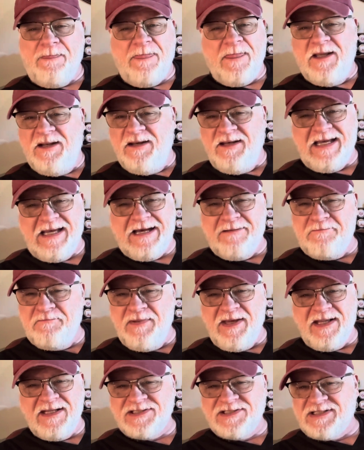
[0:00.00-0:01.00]
Not
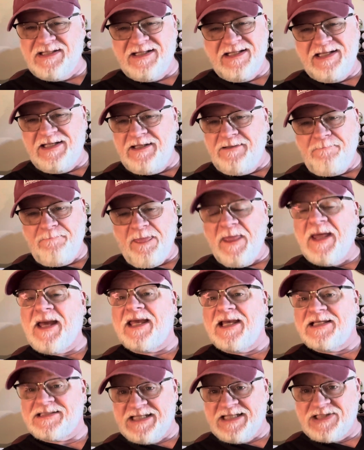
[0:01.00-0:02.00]
medicine-y. I
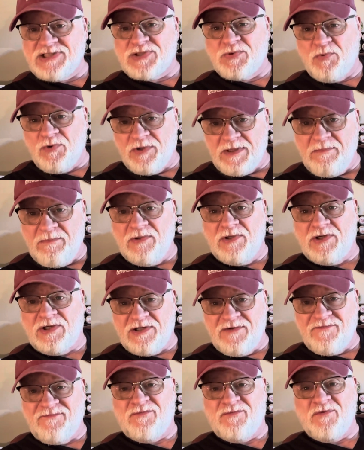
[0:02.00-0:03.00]
guess that's the word I'm
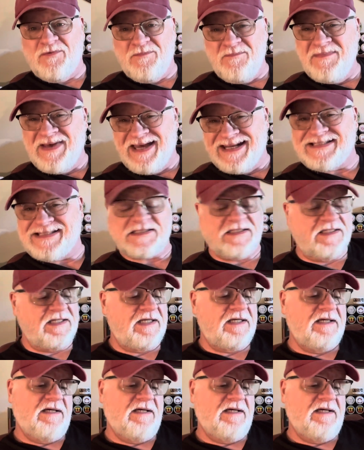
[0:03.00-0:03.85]
looking for, medicine-y.